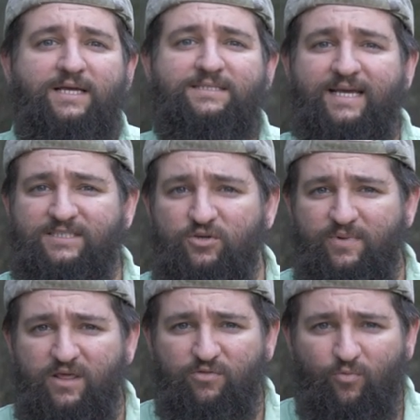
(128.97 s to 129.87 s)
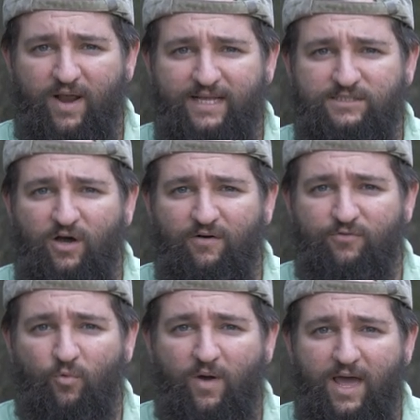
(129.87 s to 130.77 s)
Take too many threads off
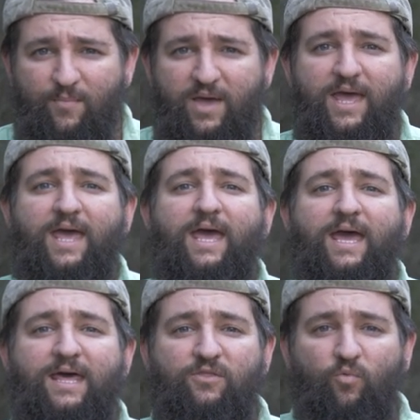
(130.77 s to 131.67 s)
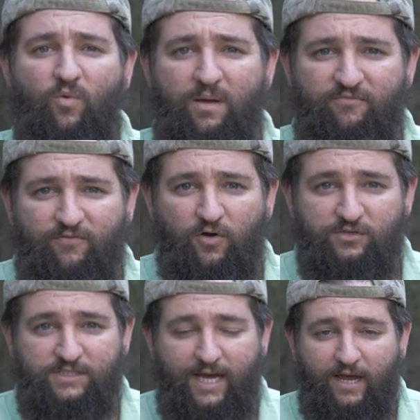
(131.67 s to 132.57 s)
the web and the web
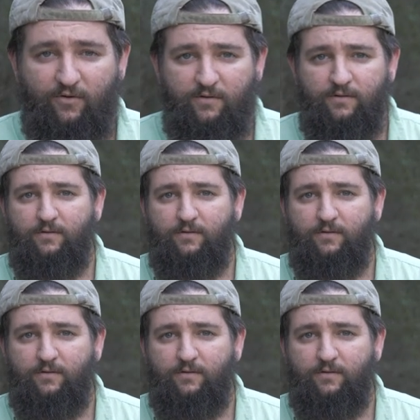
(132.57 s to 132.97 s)
falls down.